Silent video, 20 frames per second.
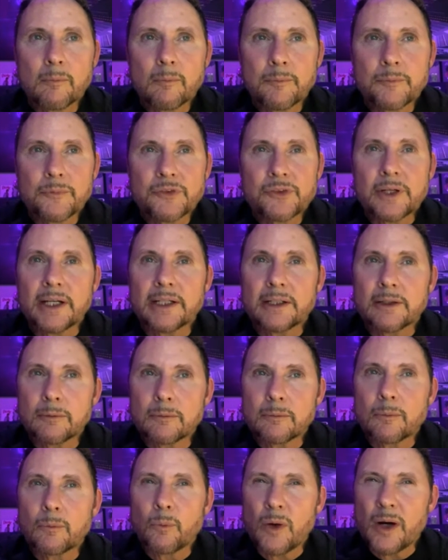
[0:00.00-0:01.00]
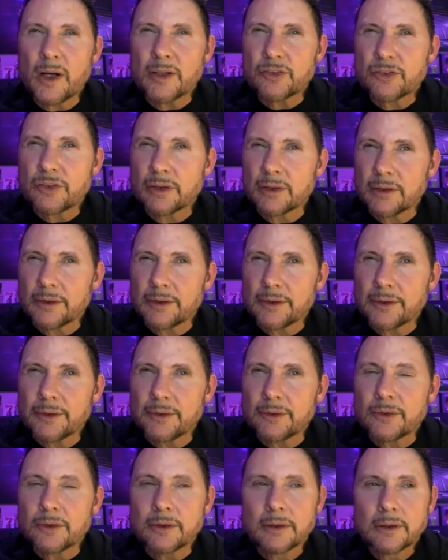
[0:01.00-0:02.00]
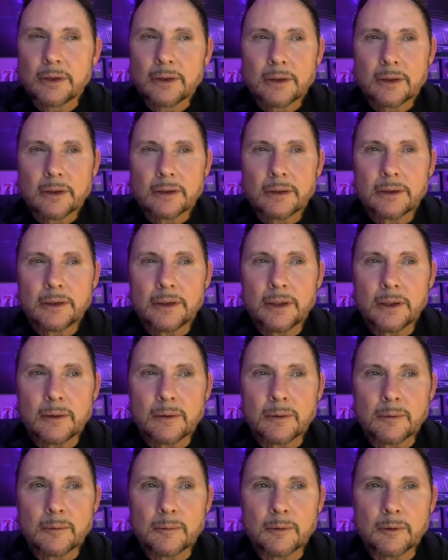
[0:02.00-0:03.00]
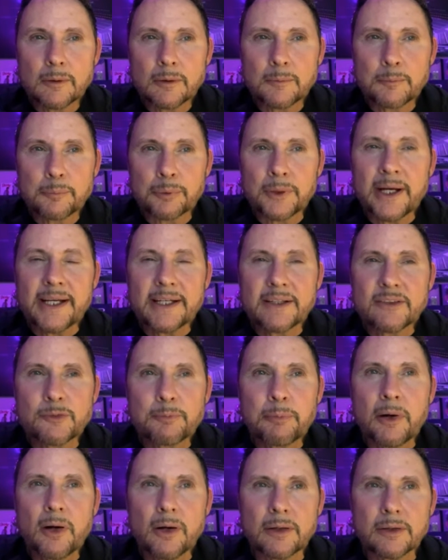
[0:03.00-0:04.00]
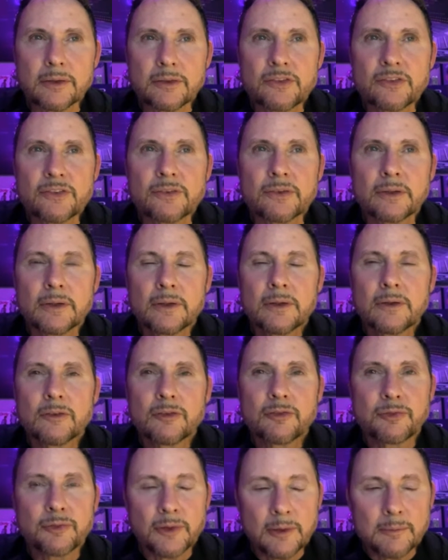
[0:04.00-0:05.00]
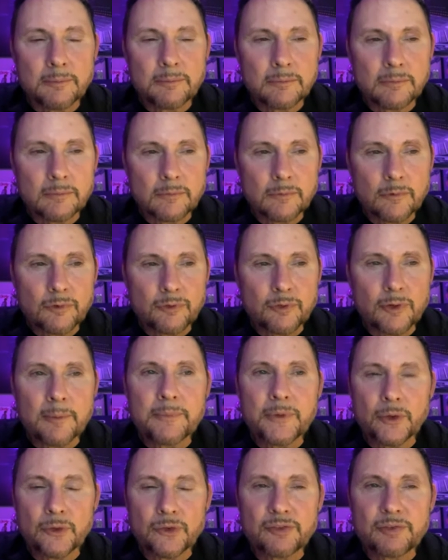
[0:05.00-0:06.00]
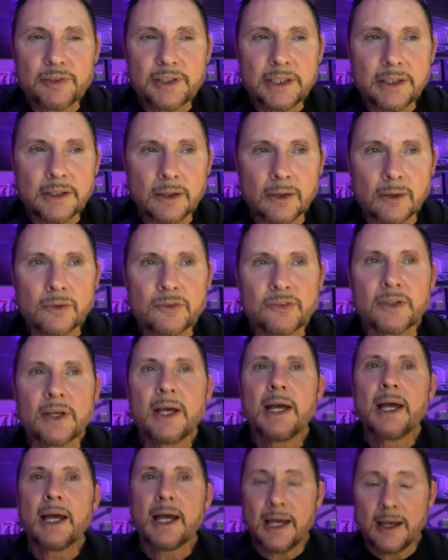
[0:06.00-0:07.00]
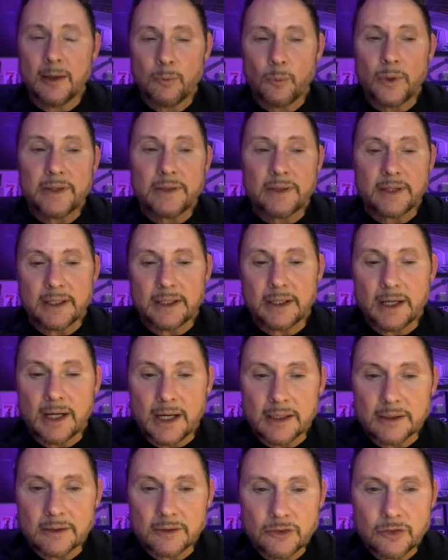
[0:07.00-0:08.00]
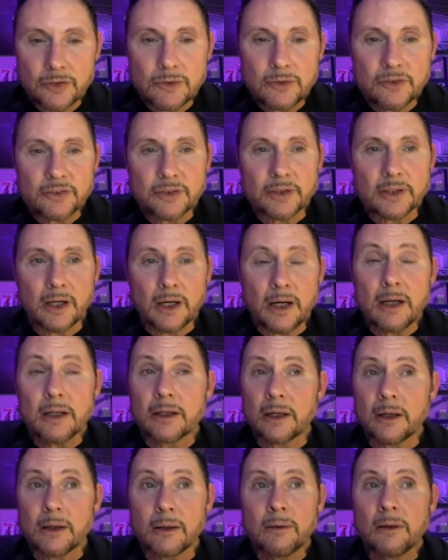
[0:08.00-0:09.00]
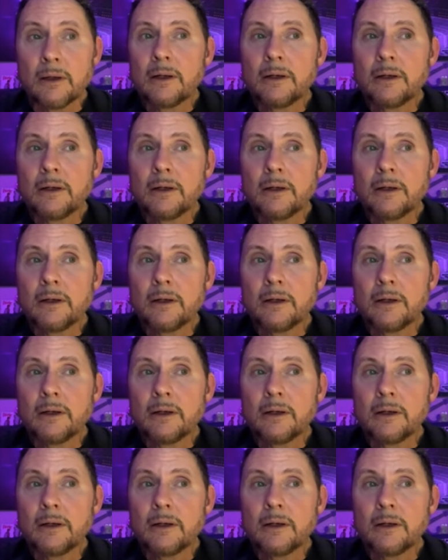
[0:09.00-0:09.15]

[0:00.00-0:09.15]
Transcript: just kind of watched and learned, Brian's parts from those videos. And when they got to Chicago,